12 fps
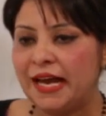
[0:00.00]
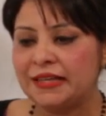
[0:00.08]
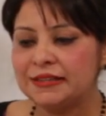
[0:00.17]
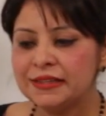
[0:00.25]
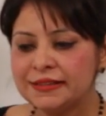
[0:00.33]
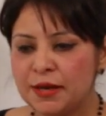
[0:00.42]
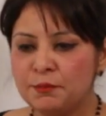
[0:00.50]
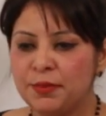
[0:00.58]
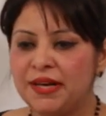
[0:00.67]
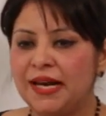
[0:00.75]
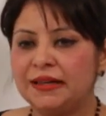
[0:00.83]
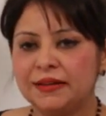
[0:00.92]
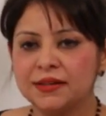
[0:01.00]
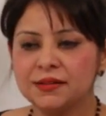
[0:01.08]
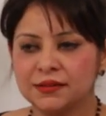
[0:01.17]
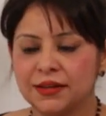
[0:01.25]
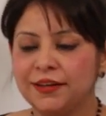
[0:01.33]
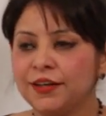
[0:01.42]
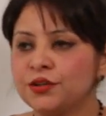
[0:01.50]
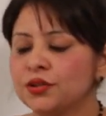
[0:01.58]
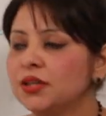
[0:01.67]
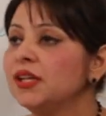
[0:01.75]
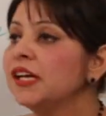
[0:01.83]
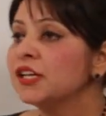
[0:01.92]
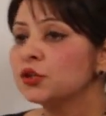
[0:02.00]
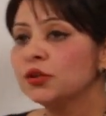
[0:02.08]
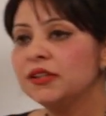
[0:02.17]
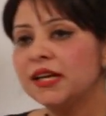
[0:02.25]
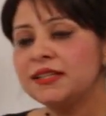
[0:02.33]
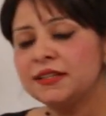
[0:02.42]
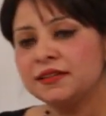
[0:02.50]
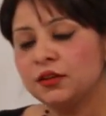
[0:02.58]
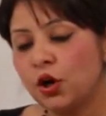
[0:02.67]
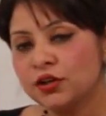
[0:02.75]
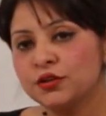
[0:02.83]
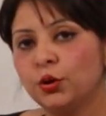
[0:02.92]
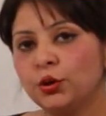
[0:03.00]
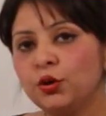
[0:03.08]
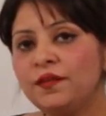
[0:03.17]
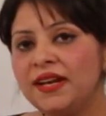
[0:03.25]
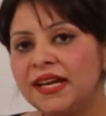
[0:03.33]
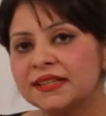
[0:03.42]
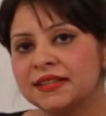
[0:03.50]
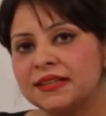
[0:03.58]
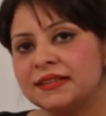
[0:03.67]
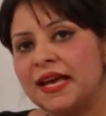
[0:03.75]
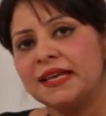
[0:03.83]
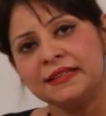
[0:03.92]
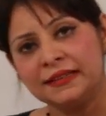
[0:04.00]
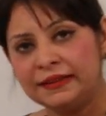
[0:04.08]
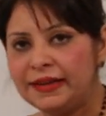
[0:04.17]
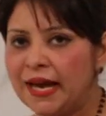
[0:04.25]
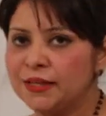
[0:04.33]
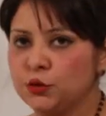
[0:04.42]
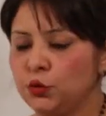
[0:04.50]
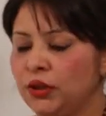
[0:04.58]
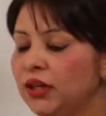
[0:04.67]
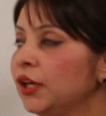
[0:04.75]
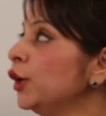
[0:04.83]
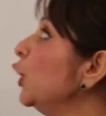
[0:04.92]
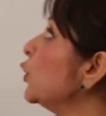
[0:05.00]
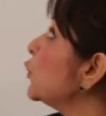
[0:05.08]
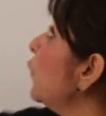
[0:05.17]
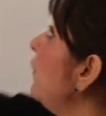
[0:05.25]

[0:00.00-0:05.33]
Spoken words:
gaseous sample at this condition, so thus O2 will exist as gas only. So